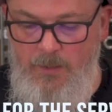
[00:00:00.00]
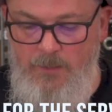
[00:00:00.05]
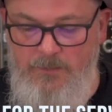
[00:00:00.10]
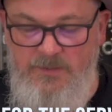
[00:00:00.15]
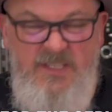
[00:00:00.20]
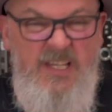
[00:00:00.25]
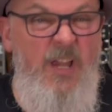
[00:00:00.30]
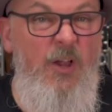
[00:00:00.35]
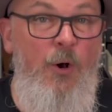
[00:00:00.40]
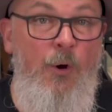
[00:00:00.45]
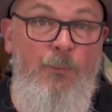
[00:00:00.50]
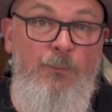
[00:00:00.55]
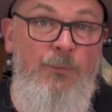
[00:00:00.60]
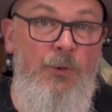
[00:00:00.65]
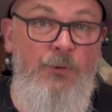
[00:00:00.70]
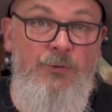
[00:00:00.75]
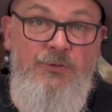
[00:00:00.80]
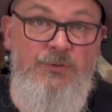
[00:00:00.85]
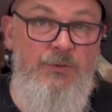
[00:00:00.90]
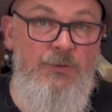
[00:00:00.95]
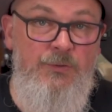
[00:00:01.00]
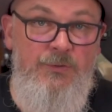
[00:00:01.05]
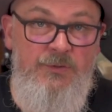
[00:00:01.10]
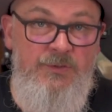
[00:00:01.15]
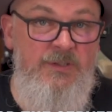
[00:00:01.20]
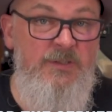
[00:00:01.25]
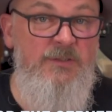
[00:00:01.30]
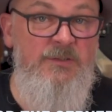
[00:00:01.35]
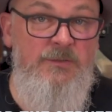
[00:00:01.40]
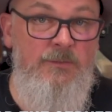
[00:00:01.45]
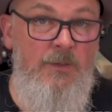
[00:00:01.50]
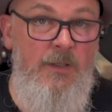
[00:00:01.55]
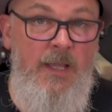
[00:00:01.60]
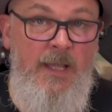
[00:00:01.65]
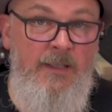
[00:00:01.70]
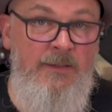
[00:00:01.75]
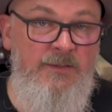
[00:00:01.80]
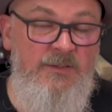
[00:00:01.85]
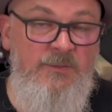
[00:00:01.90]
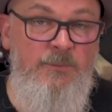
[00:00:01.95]
say, home roasters
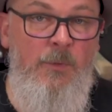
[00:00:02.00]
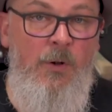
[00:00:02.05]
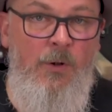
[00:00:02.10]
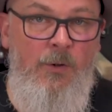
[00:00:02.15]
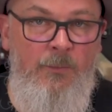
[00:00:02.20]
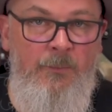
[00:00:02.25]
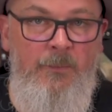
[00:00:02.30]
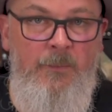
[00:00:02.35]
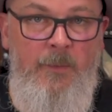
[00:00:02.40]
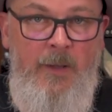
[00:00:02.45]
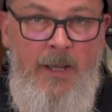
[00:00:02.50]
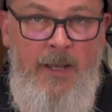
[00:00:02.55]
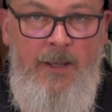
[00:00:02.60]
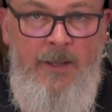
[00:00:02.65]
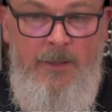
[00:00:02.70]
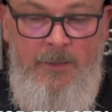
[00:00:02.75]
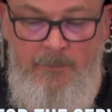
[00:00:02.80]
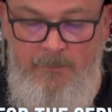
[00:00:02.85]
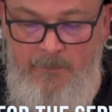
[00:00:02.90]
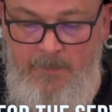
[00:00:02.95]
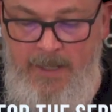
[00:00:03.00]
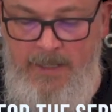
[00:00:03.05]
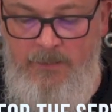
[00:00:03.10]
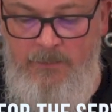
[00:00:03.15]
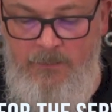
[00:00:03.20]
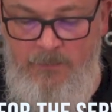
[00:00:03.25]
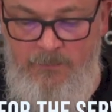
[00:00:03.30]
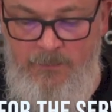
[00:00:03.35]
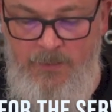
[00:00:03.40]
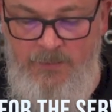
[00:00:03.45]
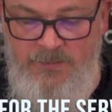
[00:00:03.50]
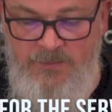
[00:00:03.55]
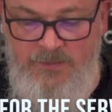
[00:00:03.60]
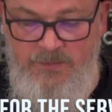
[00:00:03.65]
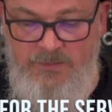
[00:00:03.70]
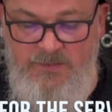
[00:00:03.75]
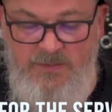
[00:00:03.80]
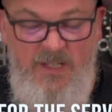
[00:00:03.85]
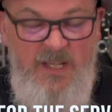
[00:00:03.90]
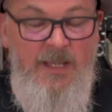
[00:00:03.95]
and small micro
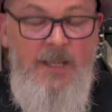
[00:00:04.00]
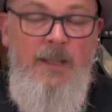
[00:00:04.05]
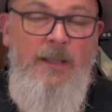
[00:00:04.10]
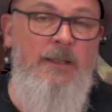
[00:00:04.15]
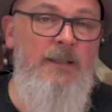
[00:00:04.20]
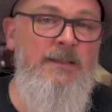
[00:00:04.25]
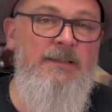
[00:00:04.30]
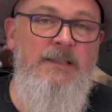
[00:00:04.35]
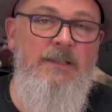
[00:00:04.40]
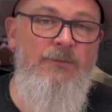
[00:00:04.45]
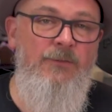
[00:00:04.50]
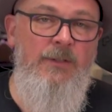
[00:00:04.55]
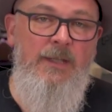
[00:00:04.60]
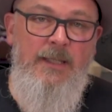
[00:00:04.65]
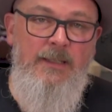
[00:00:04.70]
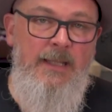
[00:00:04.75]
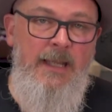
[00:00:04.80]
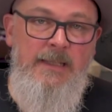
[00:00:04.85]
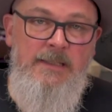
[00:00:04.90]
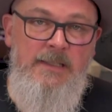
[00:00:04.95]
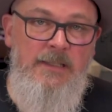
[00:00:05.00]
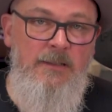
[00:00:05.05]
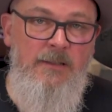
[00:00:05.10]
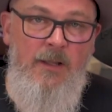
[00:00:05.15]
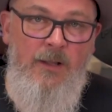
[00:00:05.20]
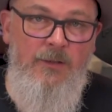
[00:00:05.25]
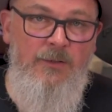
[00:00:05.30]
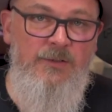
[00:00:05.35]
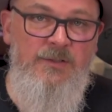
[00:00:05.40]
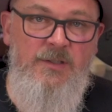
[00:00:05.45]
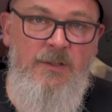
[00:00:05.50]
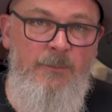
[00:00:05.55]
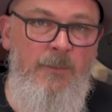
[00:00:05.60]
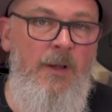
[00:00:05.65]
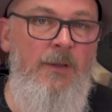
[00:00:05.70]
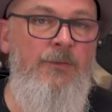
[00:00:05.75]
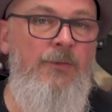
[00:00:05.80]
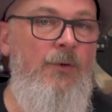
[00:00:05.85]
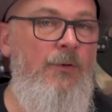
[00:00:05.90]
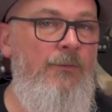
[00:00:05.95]
roasters, because even at $19 a
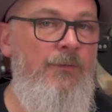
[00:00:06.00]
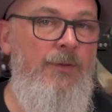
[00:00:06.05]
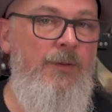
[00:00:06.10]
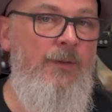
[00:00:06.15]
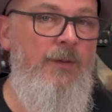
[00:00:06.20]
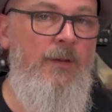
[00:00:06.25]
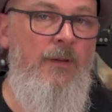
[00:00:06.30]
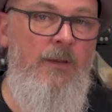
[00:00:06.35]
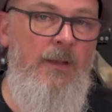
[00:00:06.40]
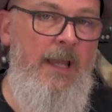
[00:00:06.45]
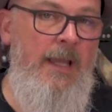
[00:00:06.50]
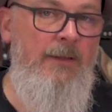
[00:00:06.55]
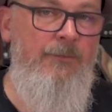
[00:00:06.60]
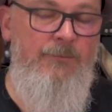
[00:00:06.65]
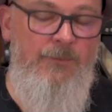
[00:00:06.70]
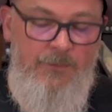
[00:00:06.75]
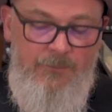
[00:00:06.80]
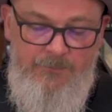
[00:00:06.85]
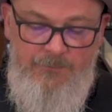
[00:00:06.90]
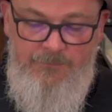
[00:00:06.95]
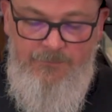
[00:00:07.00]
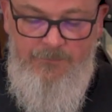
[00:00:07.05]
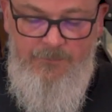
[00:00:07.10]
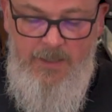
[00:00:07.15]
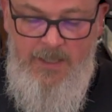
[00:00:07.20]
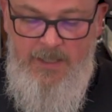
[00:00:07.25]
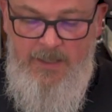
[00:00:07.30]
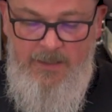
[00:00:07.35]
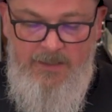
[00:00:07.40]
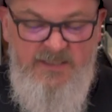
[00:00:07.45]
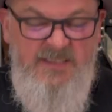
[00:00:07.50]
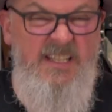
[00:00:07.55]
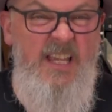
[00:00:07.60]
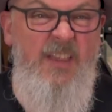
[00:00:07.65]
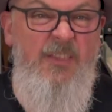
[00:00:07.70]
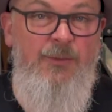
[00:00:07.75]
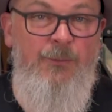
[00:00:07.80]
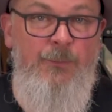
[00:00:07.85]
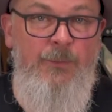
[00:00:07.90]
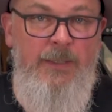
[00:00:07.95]
month over the life of say
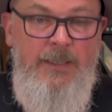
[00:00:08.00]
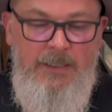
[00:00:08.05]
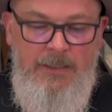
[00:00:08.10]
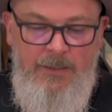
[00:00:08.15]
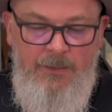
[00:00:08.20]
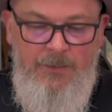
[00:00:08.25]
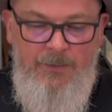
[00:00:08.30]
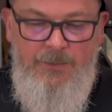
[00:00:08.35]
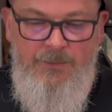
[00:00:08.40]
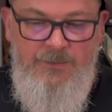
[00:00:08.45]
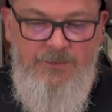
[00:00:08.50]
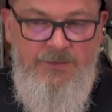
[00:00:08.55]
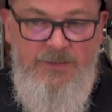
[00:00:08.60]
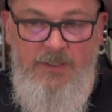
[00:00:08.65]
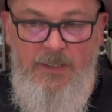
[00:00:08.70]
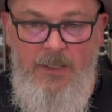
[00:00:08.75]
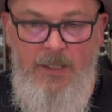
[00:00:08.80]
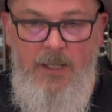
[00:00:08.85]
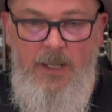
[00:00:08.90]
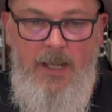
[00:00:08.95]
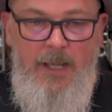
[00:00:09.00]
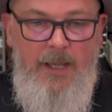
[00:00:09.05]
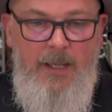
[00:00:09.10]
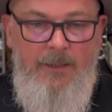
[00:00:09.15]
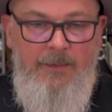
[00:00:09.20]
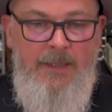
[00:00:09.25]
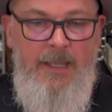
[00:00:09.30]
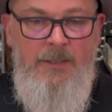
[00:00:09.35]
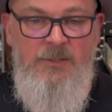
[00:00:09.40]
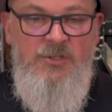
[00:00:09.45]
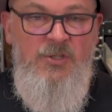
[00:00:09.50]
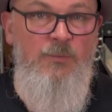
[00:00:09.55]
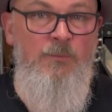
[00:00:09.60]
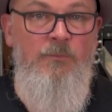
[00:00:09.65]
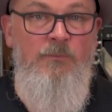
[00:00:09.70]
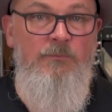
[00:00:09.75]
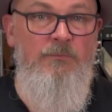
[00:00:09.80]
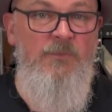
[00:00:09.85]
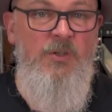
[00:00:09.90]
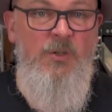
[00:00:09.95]
3 years, that
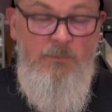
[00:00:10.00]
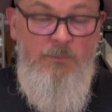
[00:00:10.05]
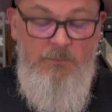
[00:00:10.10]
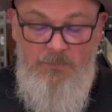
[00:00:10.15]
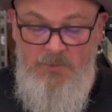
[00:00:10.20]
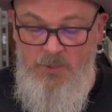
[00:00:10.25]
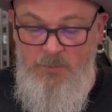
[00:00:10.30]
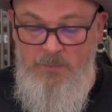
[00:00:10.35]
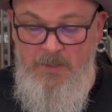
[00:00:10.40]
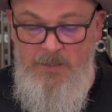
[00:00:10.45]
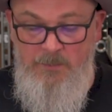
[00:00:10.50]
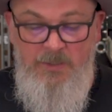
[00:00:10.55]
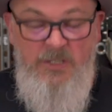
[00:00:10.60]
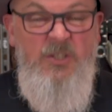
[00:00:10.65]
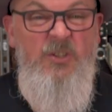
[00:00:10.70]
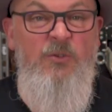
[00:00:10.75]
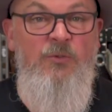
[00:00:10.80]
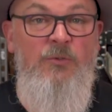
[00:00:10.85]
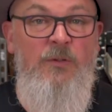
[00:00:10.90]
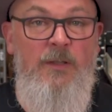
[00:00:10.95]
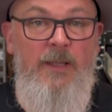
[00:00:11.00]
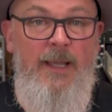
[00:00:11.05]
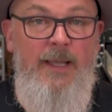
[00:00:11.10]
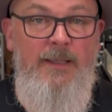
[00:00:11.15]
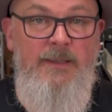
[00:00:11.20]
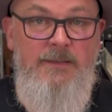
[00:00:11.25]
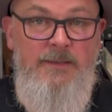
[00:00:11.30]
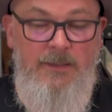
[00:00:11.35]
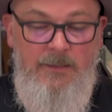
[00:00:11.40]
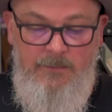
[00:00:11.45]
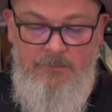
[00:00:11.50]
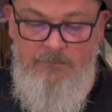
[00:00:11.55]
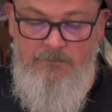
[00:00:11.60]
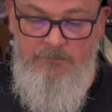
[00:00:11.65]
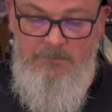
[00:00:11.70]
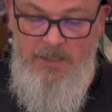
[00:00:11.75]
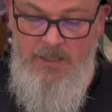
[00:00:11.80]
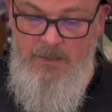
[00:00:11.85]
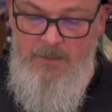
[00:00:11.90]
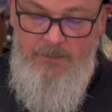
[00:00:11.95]
you may be utilizing
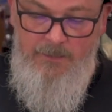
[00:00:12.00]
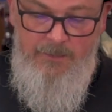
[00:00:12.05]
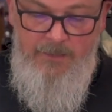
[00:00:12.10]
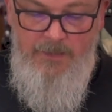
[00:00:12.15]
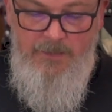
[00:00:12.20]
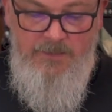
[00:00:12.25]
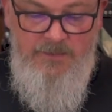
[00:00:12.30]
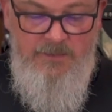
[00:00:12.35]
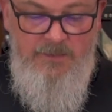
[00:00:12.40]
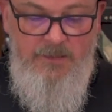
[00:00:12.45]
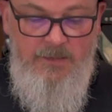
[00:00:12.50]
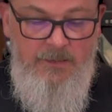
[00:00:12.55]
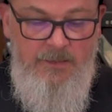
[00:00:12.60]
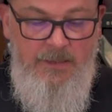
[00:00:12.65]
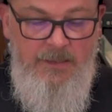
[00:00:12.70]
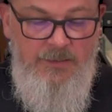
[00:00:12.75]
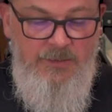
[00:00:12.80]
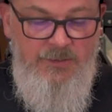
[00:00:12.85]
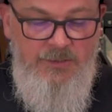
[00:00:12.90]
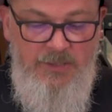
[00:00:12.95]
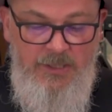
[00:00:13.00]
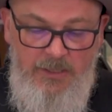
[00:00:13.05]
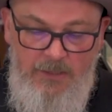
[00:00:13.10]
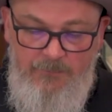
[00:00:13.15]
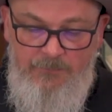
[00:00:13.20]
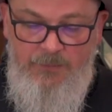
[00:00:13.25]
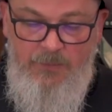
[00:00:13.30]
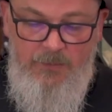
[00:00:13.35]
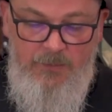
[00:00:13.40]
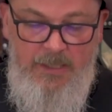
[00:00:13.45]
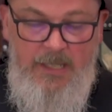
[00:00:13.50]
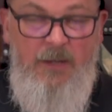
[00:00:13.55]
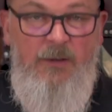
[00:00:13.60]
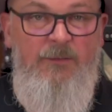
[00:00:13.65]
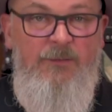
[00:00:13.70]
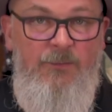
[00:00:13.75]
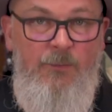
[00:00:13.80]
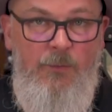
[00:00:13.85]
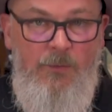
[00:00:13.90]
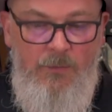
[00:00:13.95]
this sheet if you care
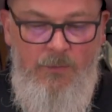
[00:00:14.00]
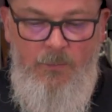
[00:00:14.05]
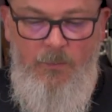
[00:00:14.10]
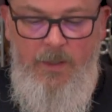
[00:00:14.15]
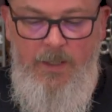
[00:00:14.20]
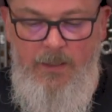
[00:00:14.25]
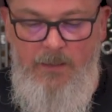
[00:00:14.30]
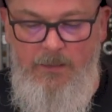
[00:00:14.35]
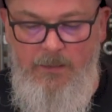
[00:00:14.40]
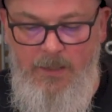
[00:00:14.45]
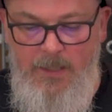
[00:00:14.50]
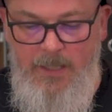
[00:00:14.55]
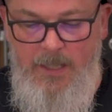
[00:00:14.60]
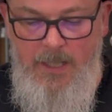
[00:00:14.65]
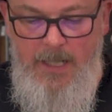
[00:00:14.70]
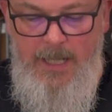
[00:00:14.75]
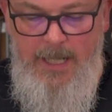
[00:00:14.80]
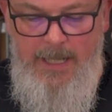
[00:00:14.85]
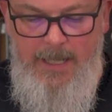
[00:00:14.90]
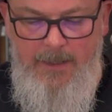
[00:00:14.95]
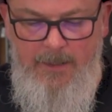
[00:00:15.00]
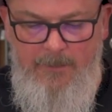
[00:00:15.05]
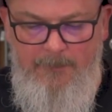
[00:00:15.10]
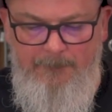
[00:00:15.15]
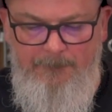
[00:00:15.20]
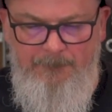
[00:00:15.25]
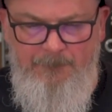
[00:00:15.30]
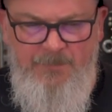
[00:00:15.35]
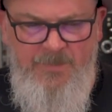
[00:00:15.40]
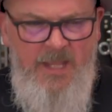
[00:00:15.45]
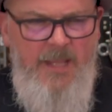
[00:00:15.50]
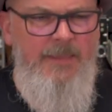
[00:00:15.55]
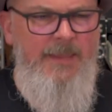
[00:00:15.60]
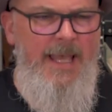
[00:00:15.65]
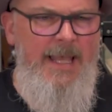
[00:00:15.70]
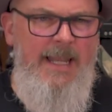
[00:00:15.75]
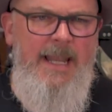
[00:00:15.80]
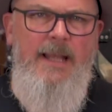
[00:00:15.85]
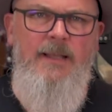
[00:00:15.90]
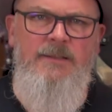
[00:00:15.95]
for it well,
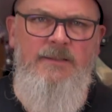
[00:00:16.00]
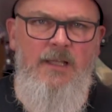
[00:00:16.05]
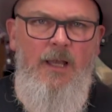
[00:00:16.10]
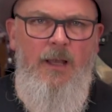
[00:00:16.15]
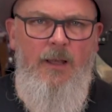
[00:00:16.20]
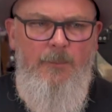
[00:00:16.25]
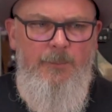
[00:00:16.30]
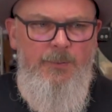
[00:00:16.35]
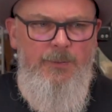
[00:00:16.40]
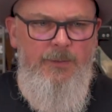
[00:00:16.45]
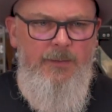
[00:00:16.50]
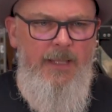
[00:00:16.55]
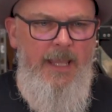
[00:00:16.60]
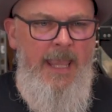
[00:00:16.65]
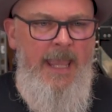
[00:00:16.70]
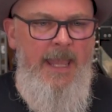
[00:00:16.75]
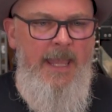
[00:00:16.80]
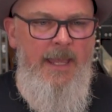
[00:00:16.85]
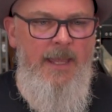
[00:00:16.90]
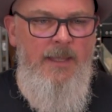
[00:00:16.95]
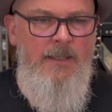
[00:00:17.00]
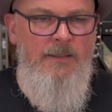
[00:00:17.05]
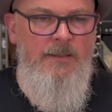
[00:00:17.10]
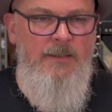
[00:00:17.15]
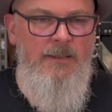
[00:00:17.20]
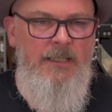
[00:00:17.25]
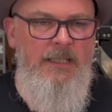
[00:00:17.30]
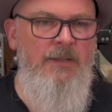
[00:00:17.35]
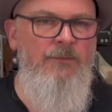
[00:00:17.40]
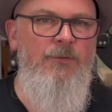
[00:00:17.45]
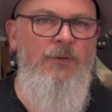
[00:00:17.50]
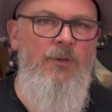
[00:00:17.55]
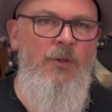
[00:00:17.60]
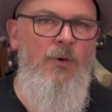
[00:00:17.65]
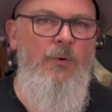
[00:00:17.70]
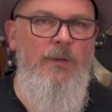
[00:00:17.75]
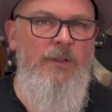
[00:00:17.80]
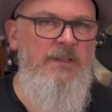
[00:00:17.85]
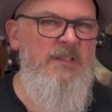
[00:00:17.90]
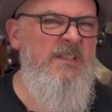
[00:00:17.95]
that adds up. And even
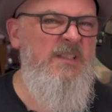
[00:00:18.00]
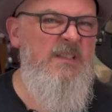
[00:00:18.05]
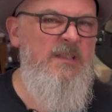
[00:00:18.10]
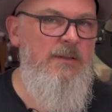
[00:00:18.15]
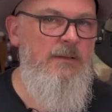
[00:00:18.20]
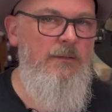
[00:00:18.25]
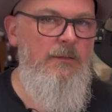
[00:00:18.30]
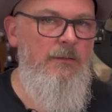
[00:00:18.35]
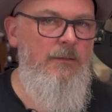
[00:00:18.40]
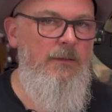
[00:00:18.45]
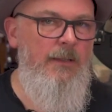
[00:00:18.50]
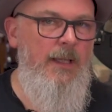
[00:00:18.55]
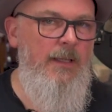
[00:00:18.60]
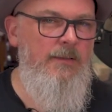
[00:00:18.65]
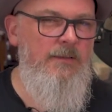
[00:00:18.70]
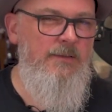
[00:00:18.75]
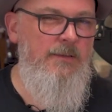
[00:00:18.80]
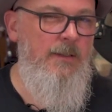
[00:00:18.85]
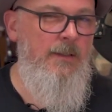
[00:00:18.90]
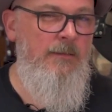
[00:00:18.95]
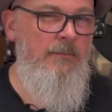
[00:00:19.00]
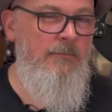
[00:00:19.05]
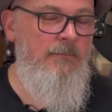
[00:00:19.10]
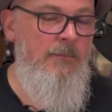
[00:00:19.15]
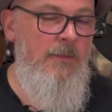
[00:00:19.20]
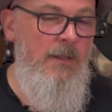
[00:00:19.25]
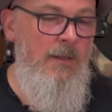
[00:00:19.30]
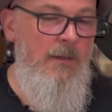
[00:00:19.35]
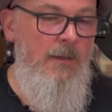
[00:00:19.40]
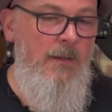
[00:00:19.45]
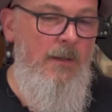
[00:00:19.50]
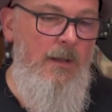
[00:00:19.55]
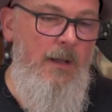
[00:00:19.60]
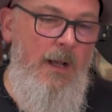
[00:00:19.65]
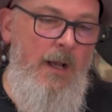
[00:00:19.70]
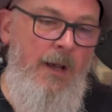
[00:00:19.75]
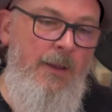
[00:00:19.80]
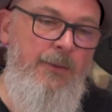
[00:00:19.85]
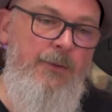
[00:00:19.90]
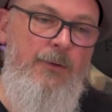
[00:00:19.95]
though it's still less than
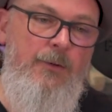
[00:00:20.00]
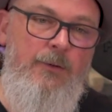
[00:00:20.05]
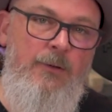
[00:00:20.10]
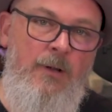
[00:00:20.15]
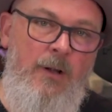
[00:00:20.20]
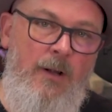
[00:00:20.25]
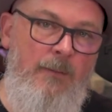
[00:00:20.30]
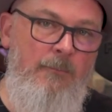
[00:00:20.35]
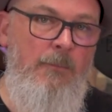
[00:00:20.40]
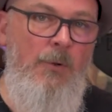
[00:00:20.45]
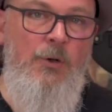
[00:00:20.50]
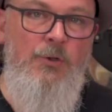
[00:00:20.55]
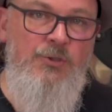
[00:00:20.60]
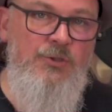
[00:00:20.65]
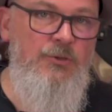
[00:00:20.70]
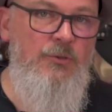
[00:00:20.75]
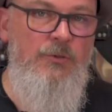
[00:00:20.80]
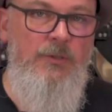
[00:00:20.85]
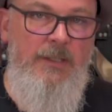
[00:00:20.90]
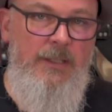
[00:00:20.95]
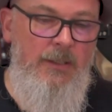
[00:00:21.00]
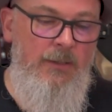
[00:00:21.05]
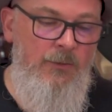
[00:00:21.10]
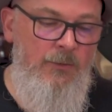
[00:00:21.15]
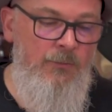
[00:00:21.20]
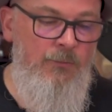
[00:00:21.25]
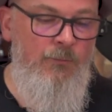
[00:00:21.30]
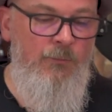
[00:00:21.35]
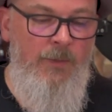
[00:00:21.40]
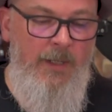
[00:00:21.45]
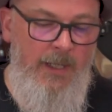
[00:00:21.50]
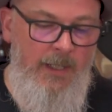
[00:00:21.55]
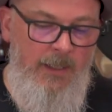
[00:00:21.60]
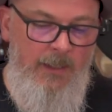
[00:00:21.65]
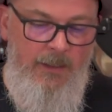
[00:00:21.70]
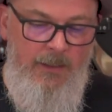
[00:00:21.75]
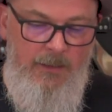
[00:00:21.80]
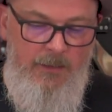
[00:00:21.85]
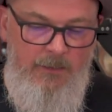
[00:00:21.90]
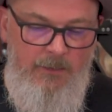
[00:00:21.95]
other commercially
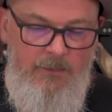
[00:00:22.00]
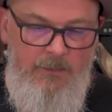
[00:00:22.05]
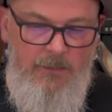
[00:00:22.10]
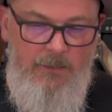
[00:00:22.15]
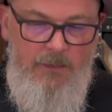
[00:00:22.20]
grade